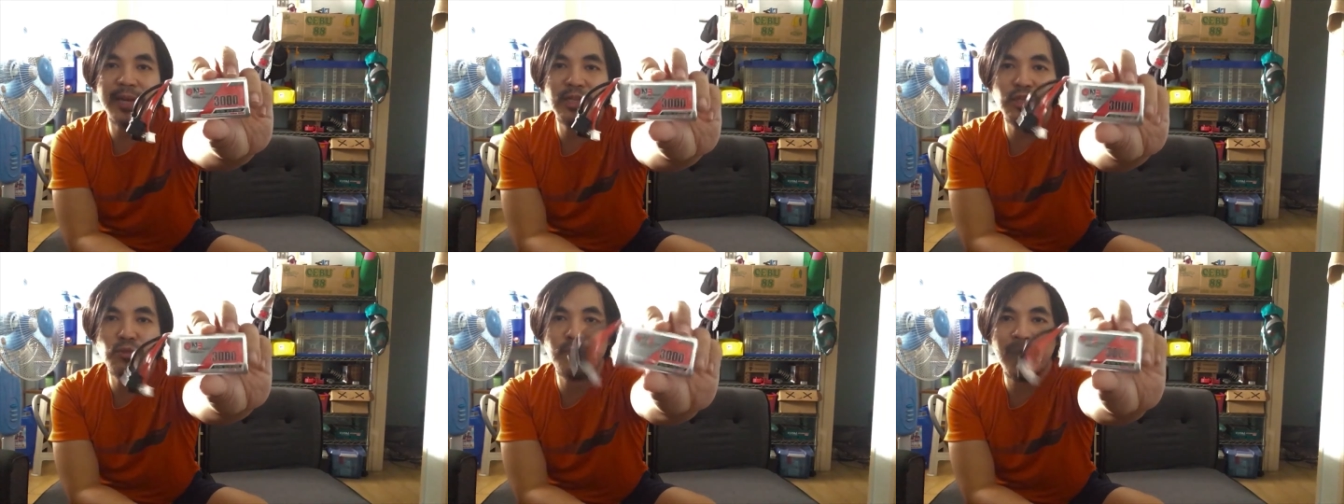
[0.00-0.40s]

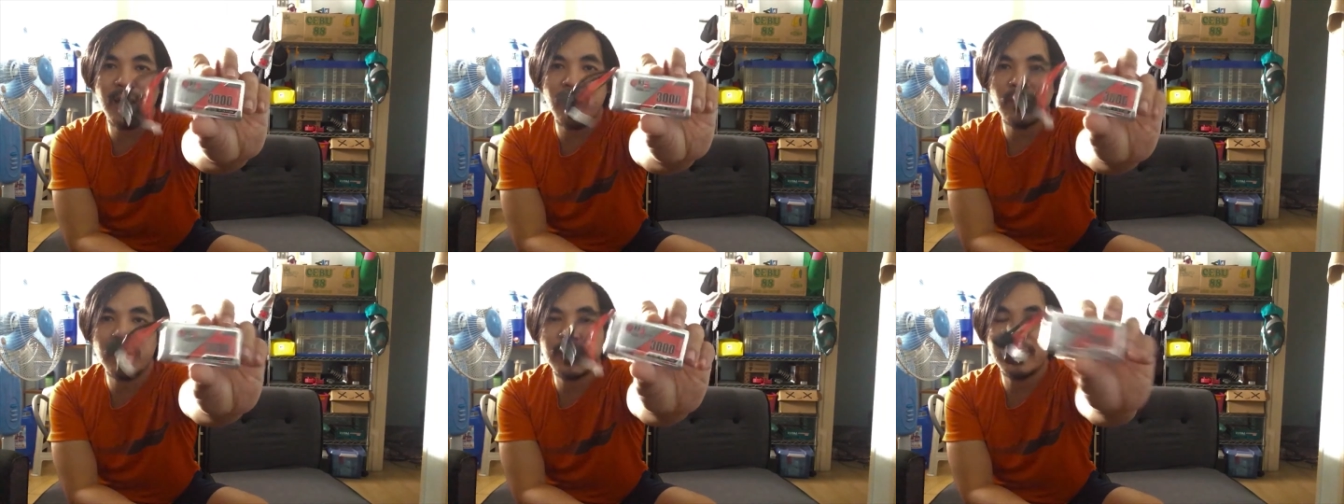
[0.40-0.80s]
Power.
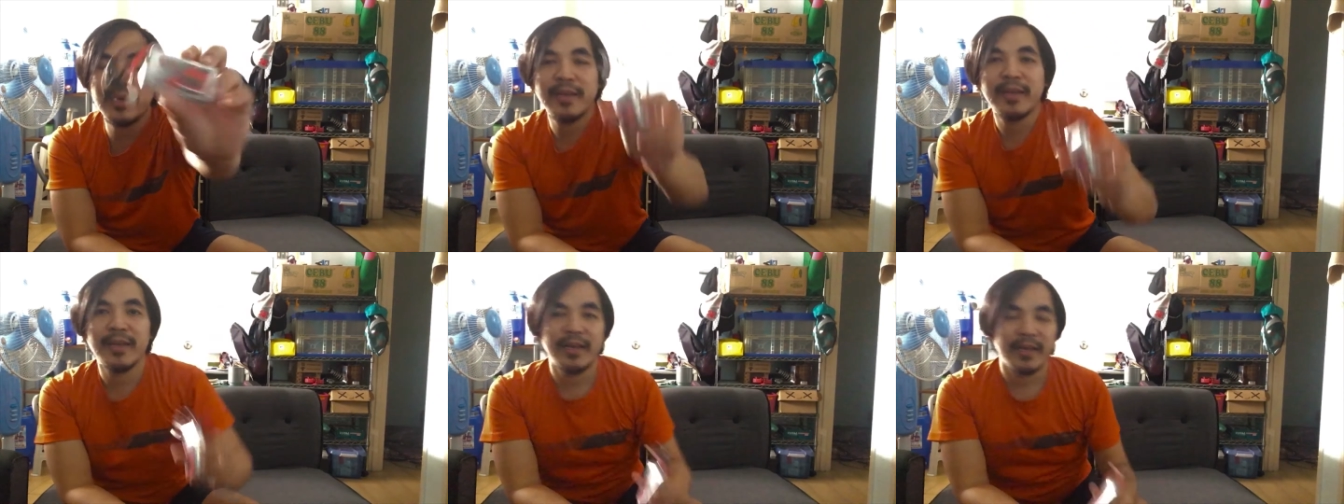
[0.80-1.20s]

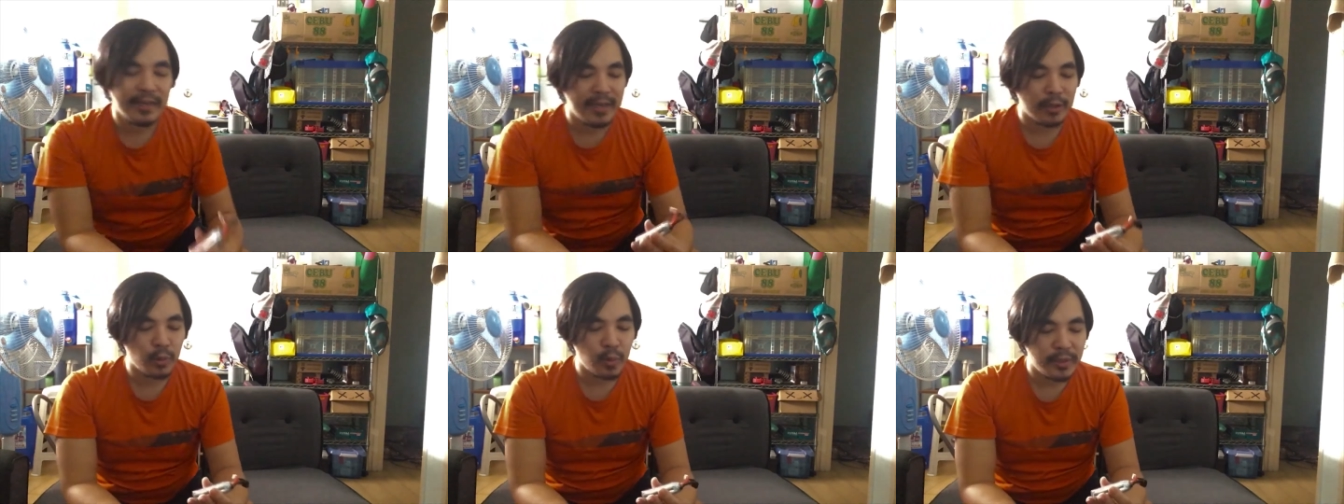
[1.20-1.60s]
Get
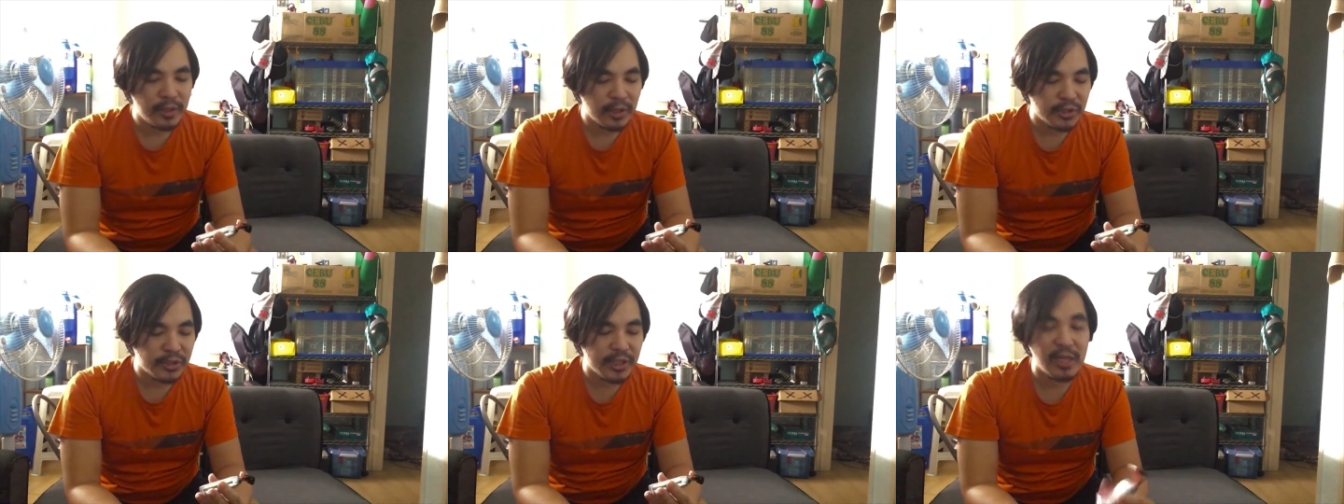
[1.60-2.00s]
one
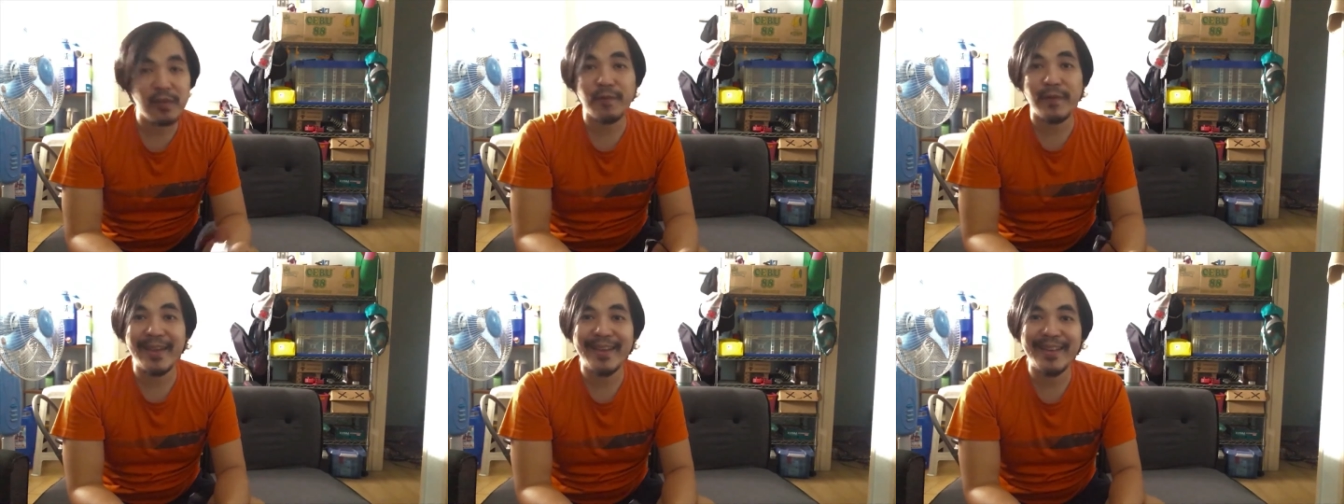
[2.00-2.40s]
yourself,
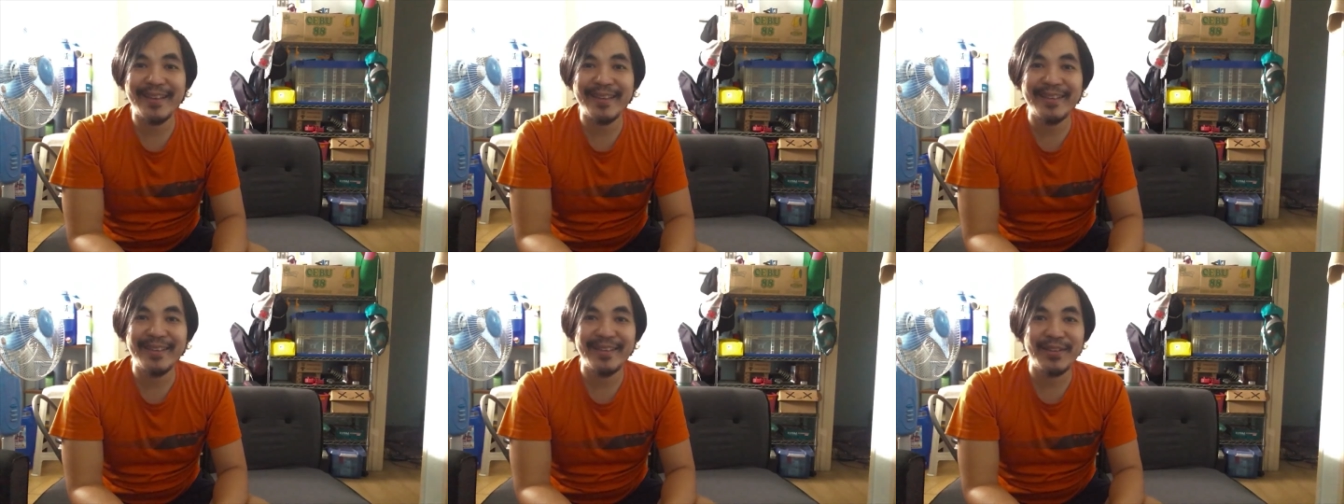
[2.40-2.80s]
and
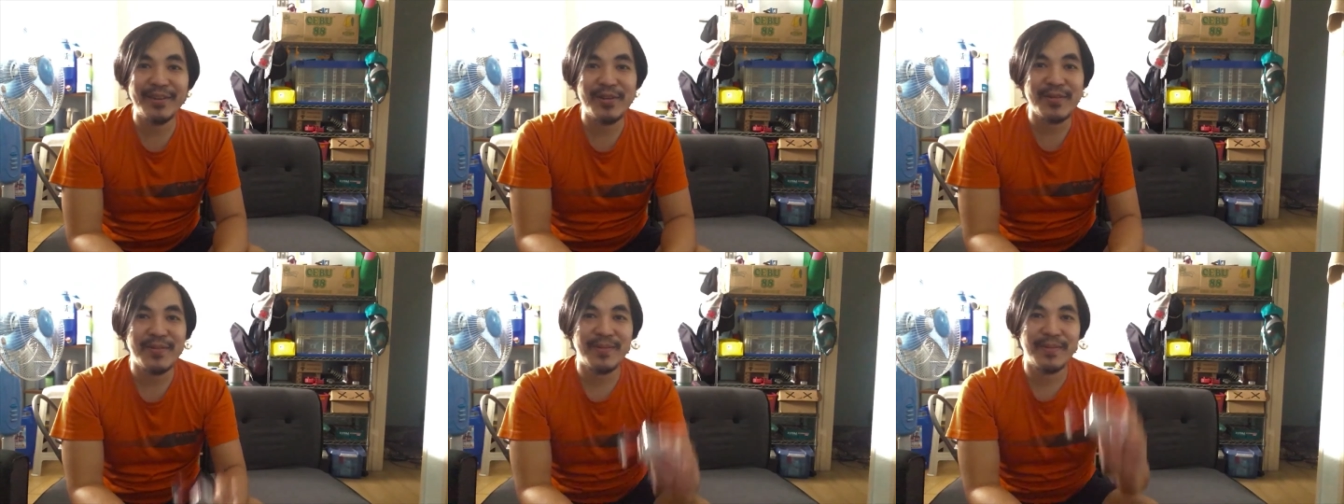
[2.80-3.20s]

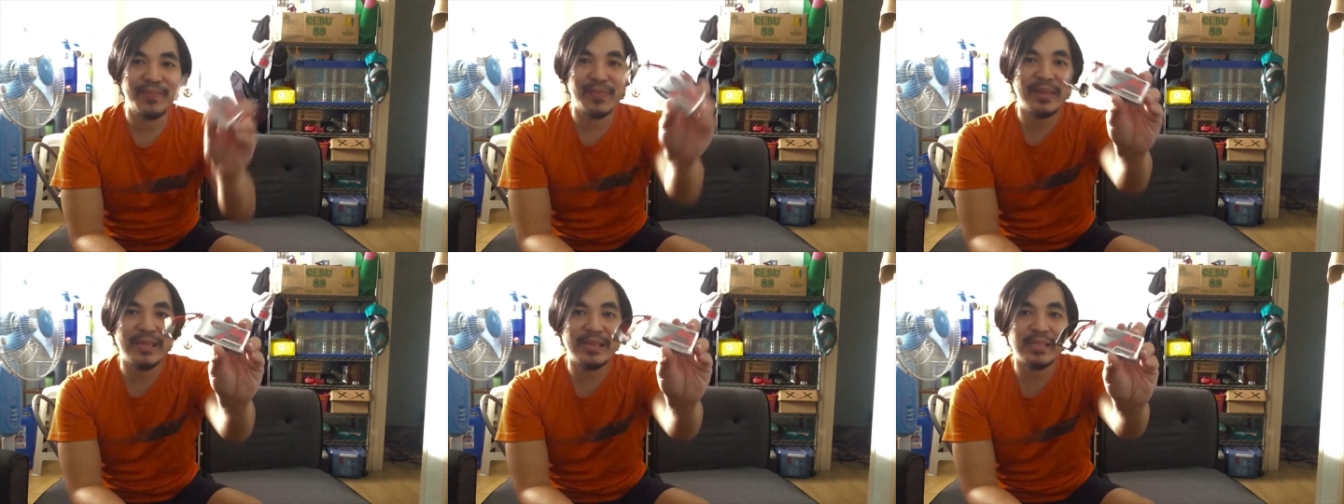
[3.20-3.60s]
this
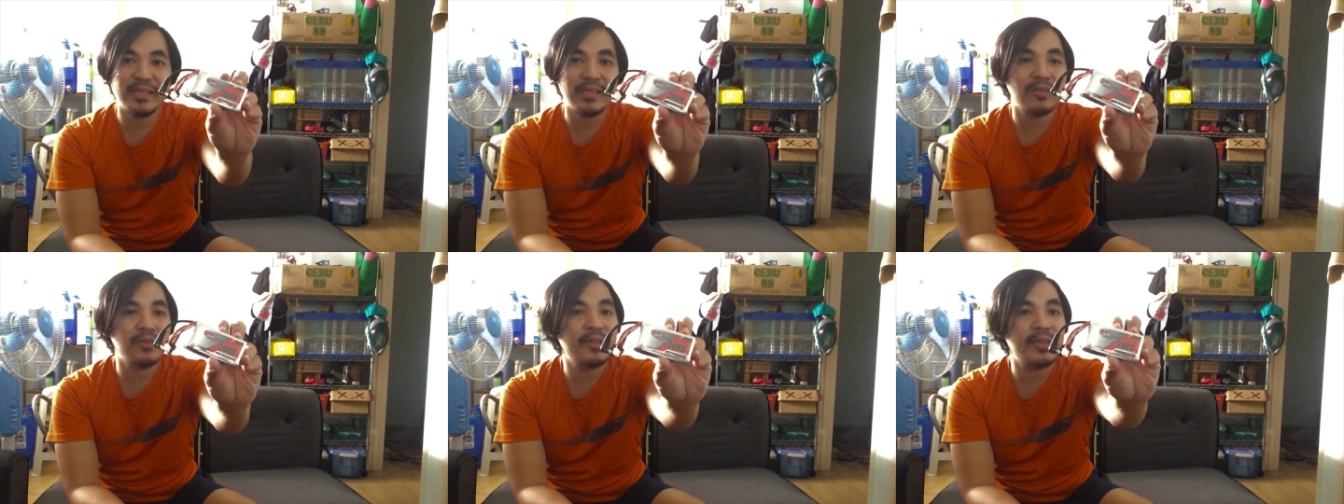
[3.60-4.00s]
is a good
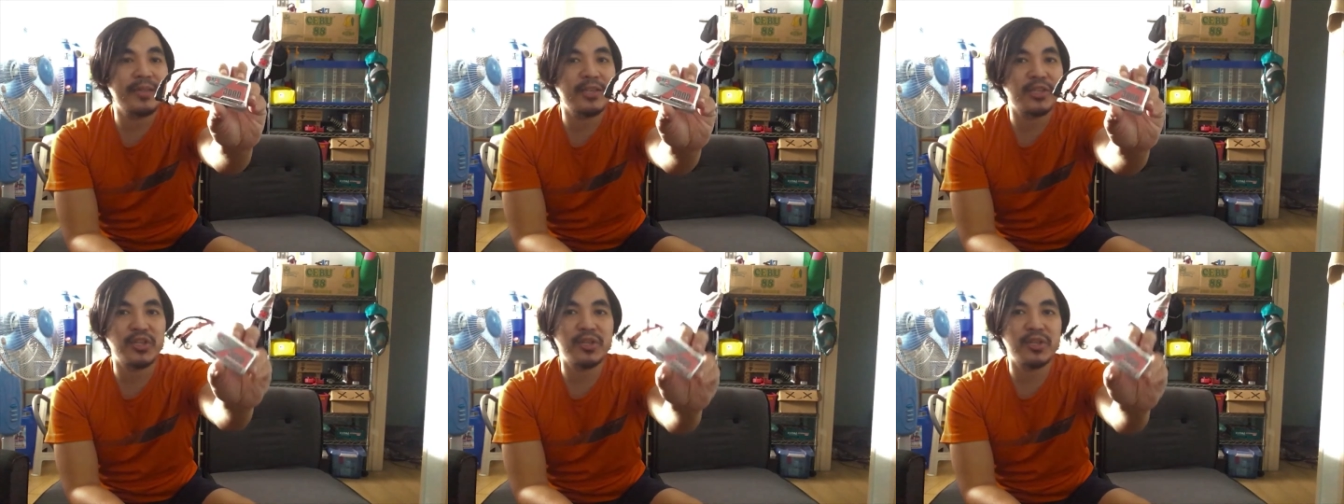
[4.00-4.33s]
addition.